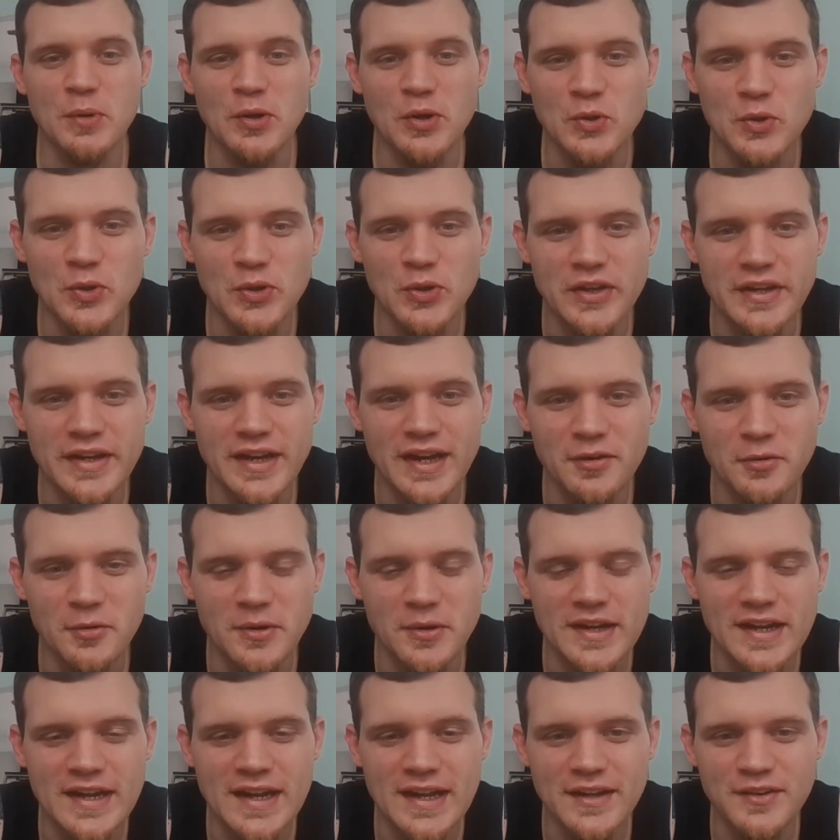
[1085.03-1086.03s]
cool to get
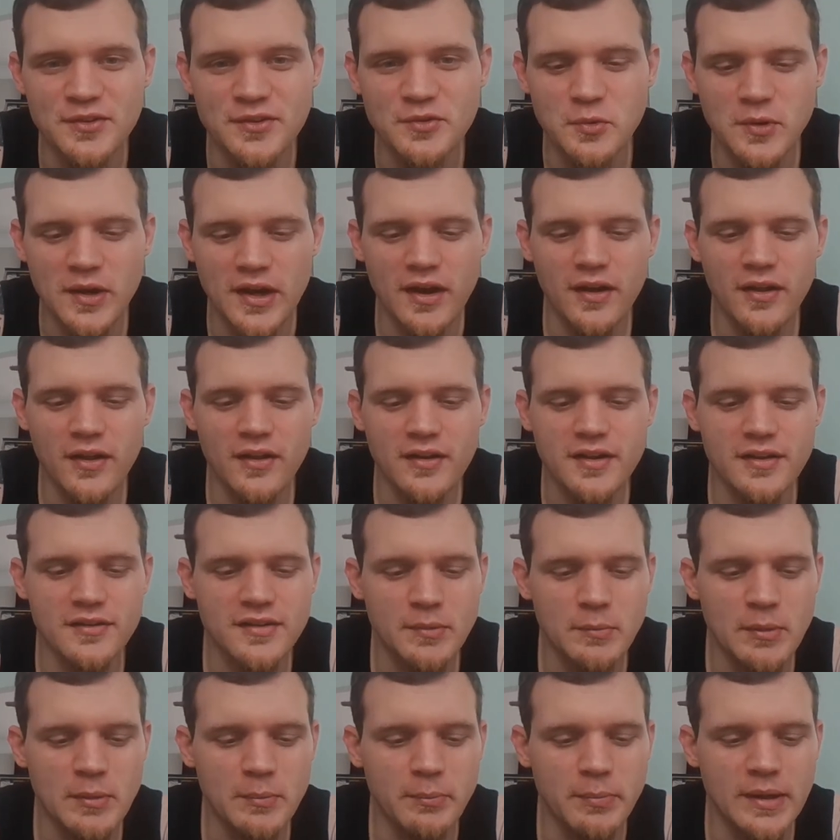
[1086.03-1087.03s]
Regan as well, because
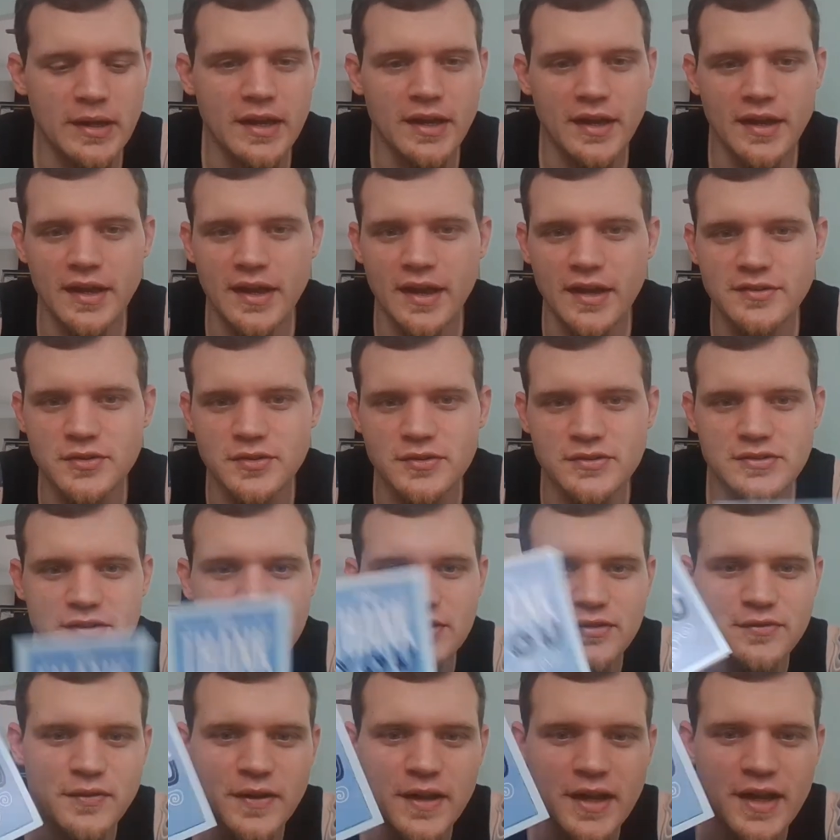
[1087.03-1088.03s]
I'm a big
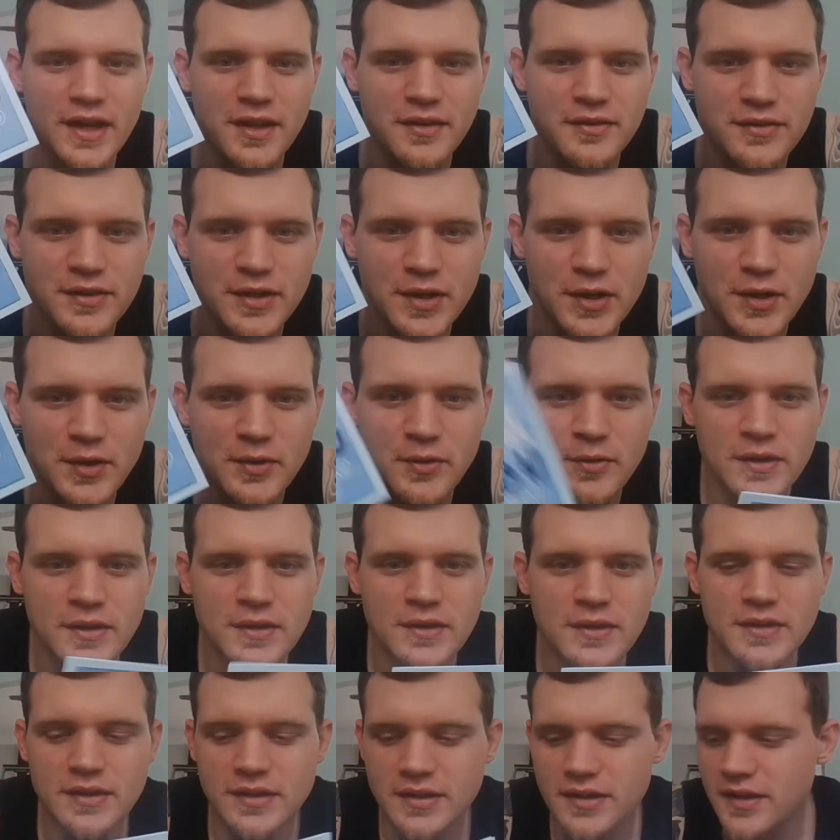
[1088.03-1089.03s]
Exorcist fan, so
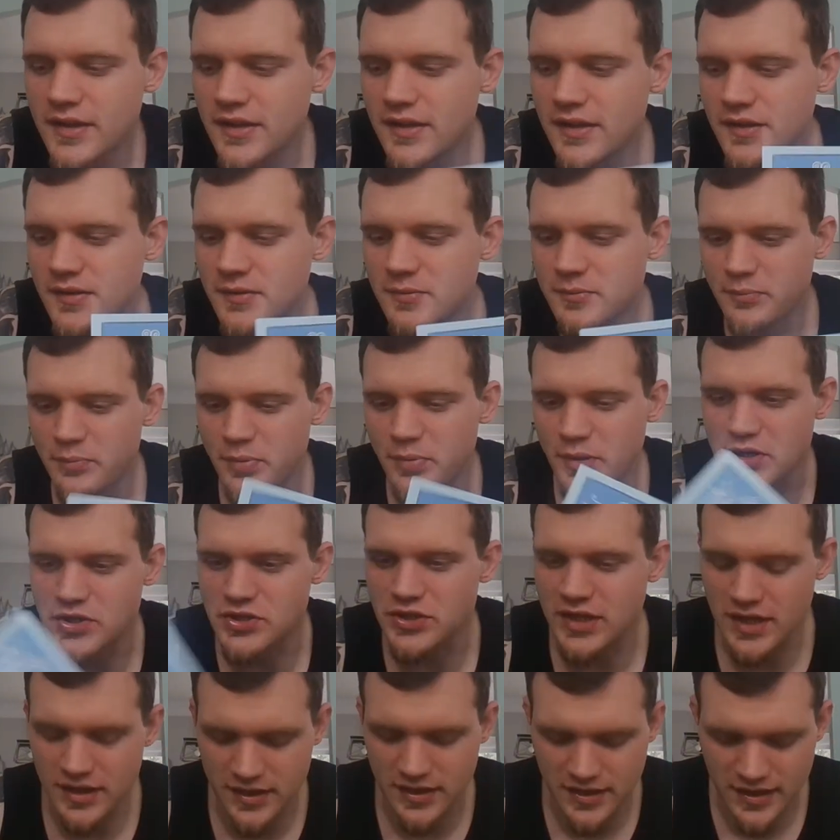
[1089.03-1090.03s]

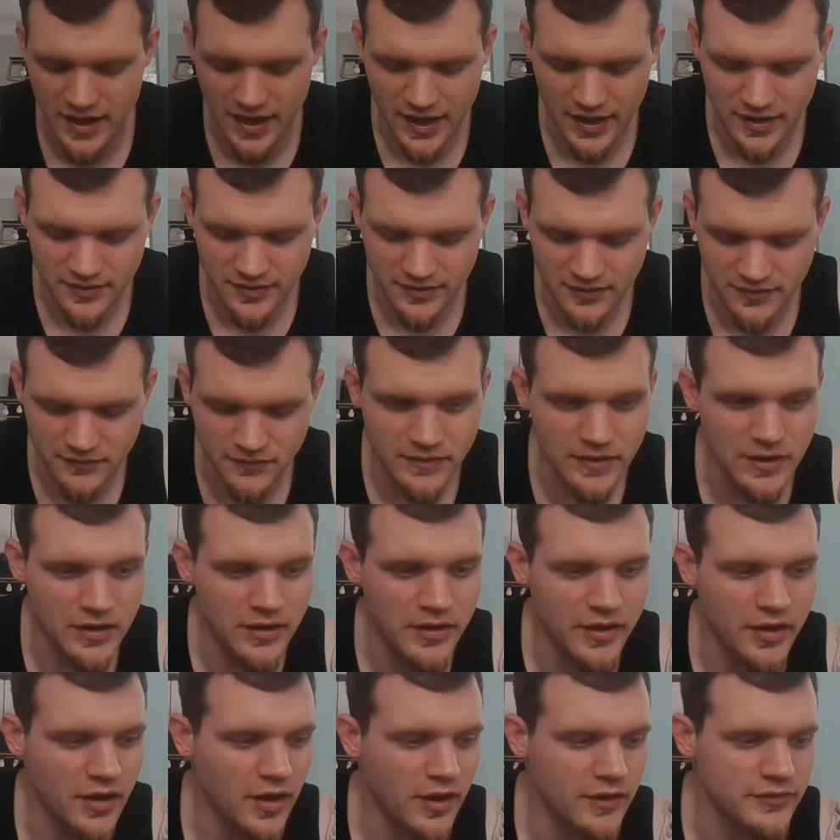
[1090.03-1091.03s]
appreciate that.
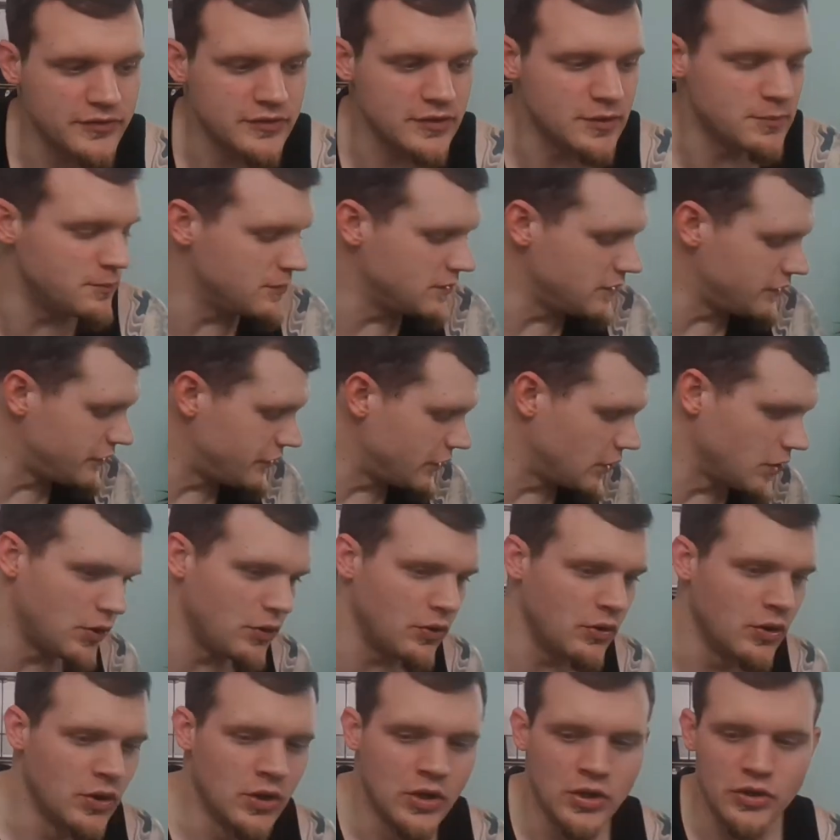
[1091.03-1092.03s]
Very awesome.
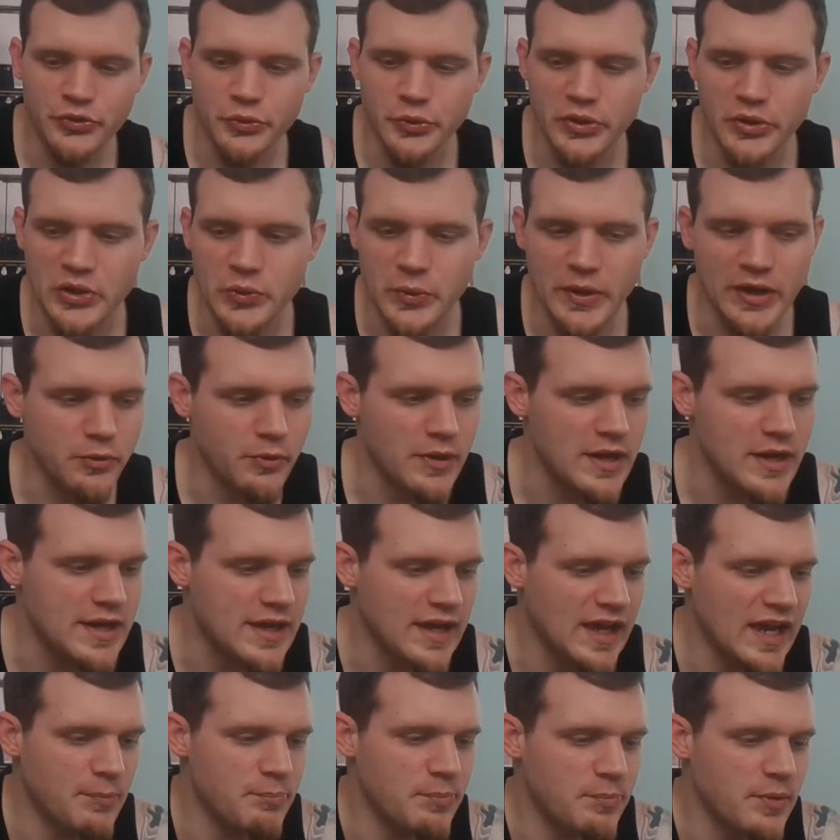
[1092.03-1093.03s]
So do a quick
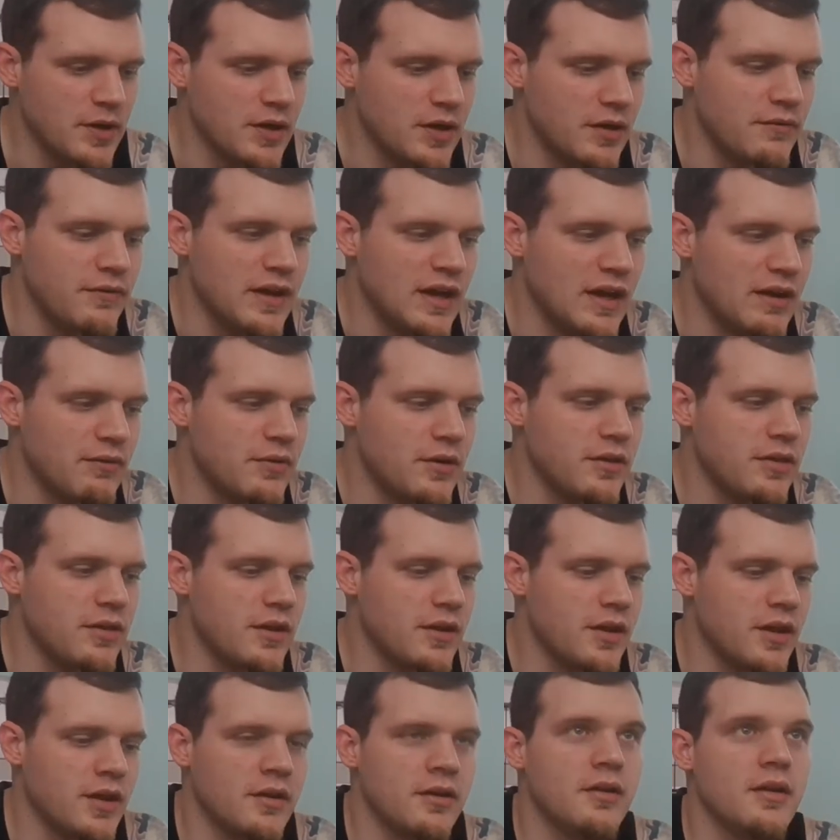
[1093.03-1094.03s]
recap of
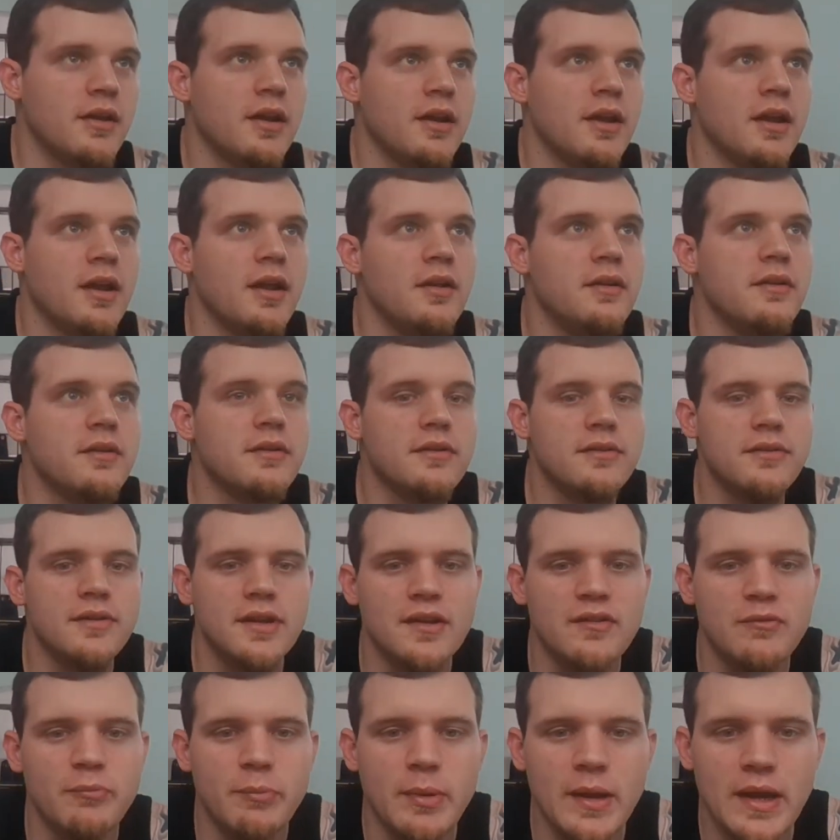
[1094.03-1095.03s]
everything and see
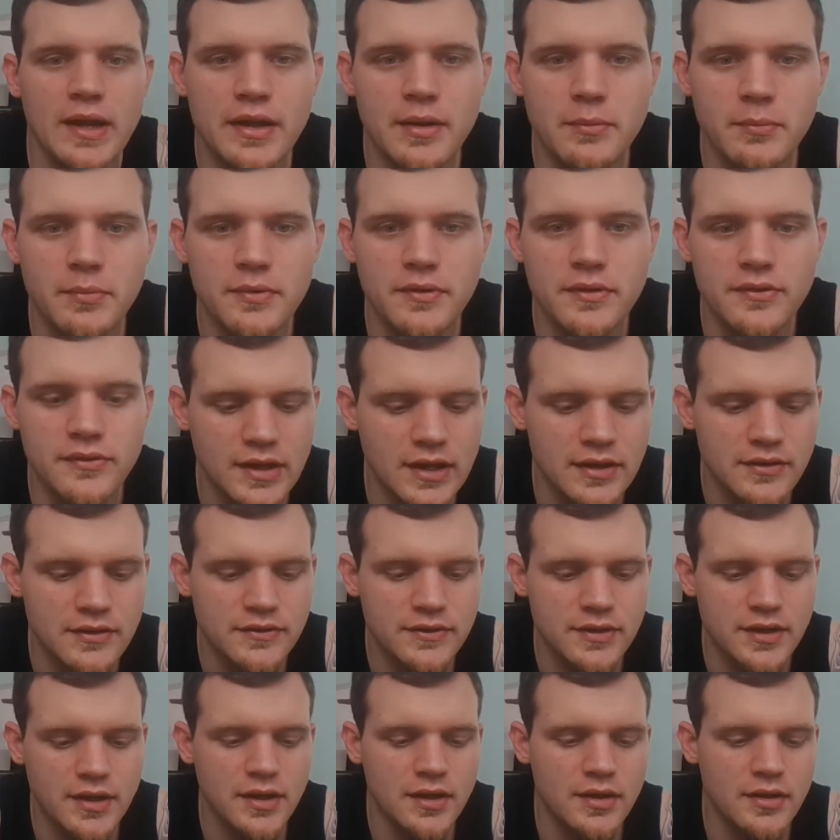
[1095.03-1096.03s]
if Bandit decides
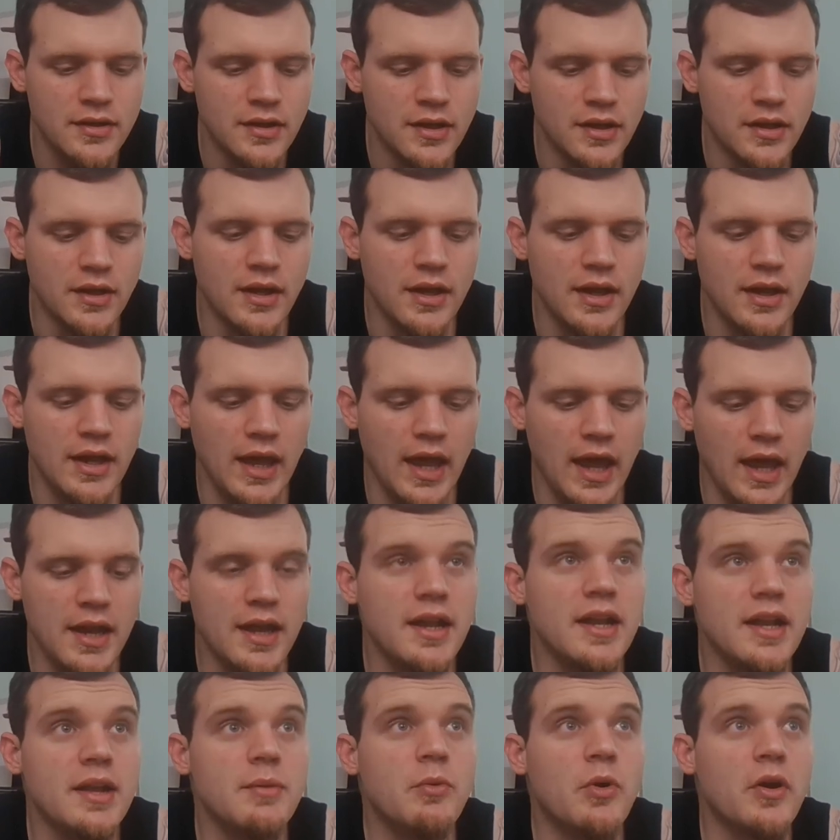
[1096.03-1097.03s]
to add
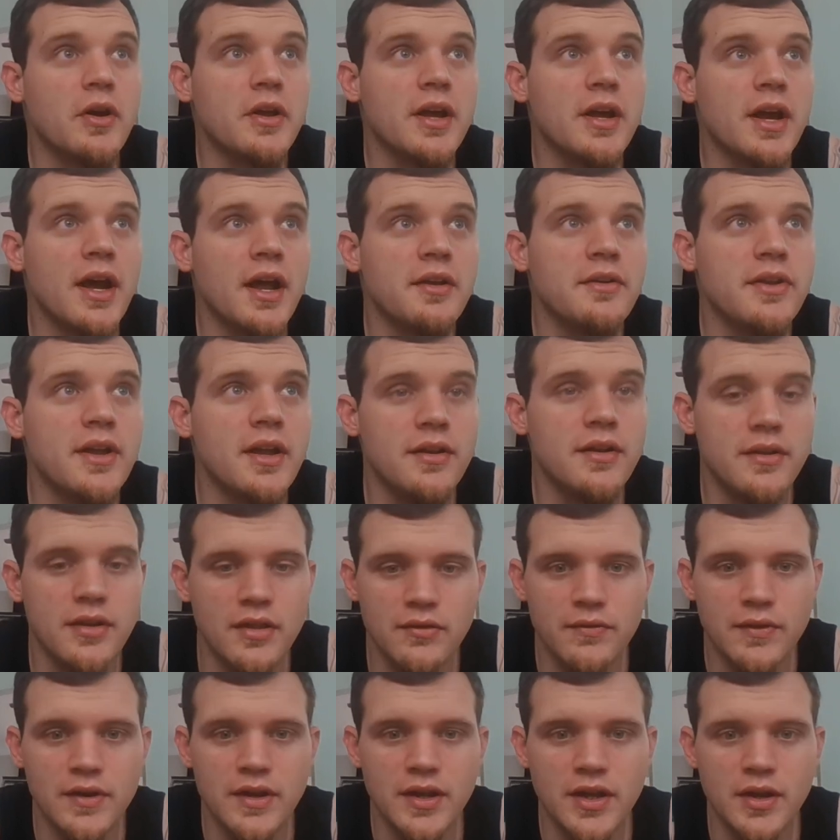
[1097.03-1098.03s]
any more content to
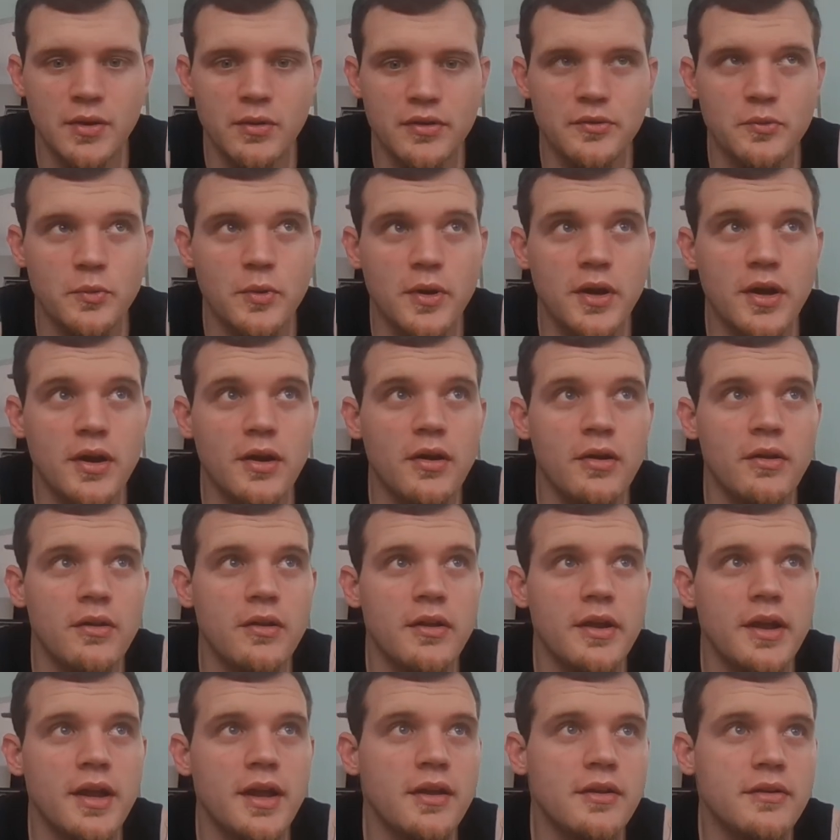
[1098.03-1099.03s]
the video as well,
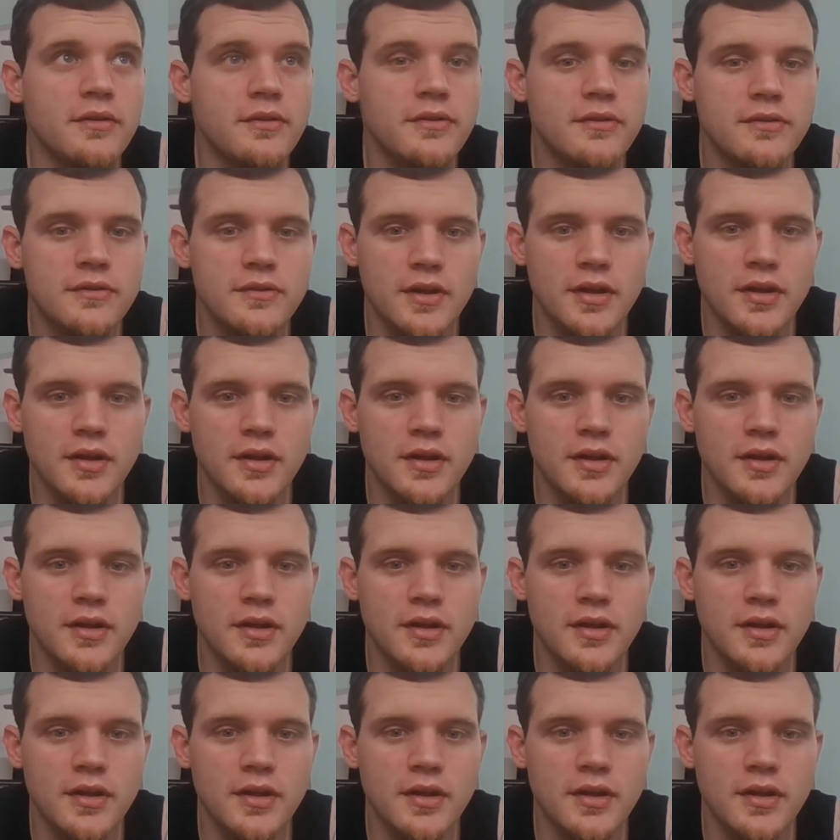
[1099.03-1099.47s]
as